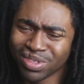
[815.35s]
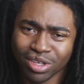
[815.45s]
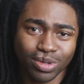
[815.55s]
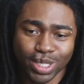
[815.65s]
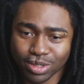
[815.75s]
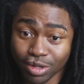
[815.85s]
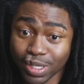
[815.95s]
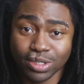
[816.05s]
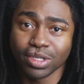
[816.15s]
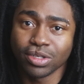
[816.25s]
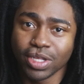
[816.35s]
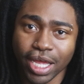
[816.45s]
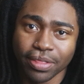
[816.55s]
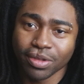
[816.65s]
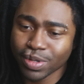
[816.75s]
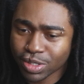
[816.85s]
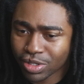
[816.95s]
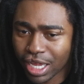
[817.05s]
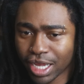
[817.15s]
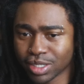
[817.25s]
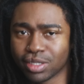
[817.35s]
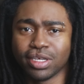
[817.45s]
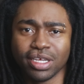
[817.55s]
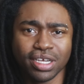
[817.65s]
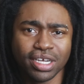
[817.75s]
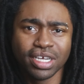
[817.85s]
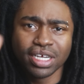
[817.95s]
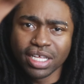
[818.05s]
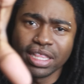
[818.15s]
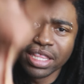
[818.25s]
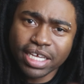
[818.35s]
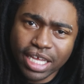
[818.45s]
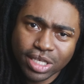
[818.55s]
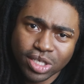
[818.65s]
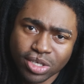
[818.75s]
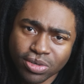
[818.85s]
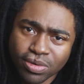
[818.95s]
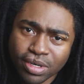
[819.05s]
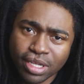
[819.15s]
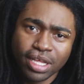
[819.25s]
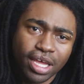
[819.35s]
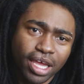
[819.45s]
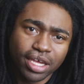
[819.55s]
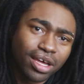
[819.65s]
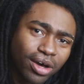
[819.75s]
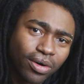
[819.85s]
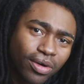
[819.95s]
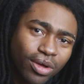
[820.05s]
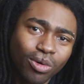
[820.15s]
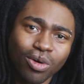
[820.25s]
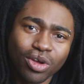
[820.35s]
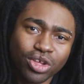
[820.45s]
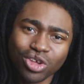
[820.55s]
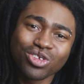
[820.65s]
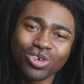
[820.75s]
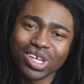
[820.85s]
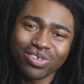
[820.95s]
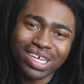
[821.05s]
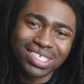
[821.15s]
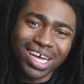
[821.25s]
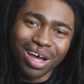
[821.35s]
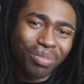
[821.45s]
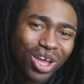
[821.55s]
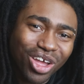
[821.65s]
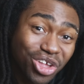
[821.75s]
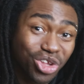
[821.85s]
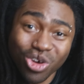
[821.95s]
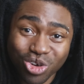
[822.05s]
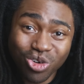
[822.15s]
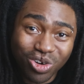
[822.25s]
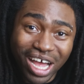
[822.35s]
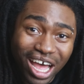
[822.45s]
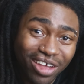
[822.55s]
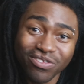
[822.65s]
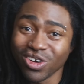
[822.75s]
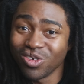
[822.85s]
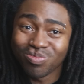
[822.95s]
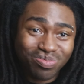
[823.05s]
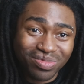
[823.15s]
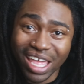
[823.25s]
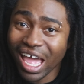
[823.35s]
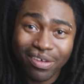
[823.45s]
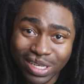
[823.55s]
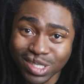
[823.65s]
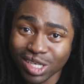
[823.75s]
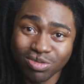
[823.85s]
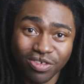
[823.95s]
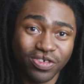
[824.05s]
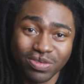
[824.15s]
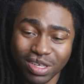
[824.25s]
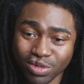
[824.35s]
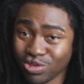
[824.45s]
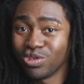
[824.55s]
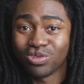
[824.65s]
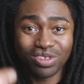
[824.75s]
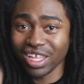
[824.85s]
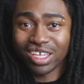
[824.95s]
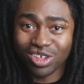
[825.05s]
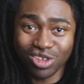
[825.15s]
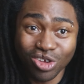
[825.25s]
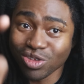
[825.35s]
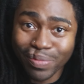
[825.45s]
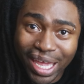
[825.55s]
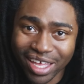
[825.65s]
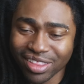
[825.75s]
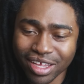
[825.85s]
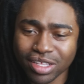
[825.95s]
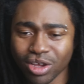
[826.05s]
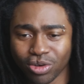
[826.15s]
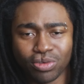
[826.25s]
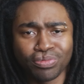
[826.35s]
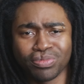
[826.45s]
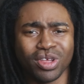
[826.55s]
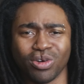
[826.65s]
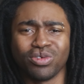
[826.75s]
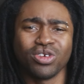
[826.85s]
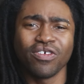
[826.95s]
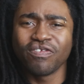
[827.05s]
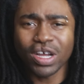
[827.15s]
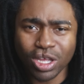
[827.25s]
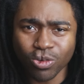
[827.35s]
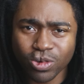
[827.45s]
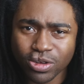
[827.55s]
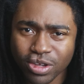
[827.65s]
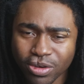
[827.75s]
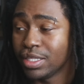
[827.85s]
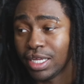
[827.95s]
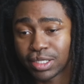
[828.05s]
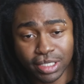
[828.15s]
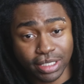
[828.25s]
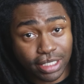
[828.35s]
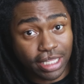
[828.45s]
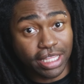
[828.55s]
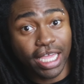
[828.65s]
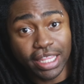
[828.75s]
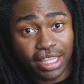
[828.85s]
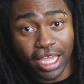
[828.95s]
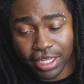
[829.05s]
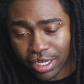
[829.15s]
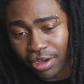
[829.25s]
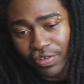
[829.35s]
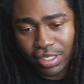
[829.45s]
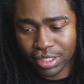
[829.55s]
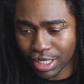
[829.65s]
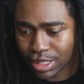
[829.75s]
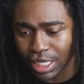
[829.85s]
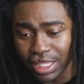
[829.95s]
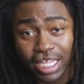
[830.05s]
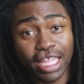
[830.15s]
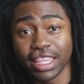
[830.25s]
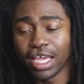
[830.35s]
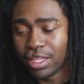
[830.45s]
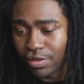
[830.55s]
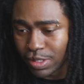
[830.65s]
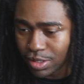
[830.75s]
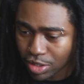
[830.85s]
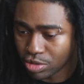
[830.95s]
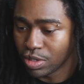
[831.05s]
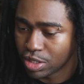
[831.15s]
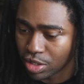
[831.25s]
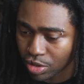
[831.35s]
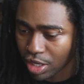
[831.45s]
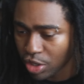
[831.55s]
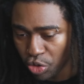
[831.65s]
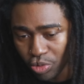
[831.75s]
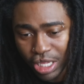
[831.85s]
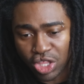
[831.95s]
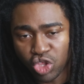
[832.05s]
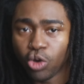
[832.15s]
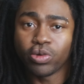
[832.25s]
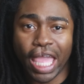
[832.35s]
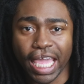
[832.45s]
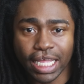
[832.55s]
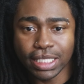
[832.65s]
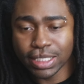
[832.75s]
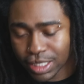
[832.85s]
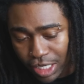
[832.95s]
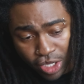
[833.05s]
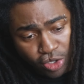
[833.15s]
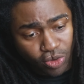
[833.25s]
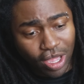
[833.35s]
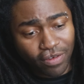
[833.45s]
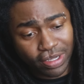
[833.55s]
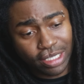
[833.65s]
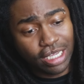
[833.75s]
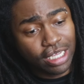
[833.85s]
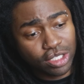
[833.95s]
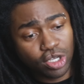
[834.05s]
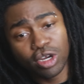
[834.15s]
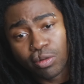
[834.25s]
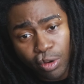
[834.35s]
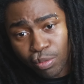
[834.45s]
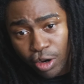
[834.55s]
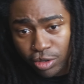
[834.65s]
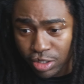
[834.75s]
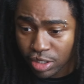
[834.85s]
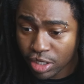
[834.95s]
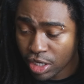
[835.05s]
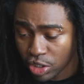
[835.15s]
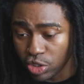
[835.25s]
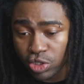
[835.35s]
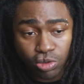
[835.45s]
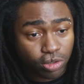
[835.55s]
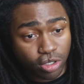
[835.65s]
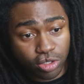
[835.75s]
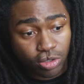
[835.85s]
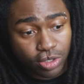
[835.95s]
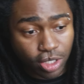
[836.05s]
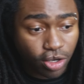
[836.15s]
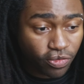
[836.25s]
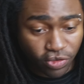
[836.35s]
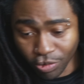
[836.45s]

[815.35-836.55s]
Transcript: Nobody's, nobody's gonna do that. Nobody's gonna actually look at you and go, you're doing a great job. You're a cool guy for having sex with a 15 year old. Like, you're the man. Like, no, no, you're a fucking weirdo. That's just the net net of it. That's the net net of the situation, okay? You get no gains. You have a terrible margin. You shorted yourself.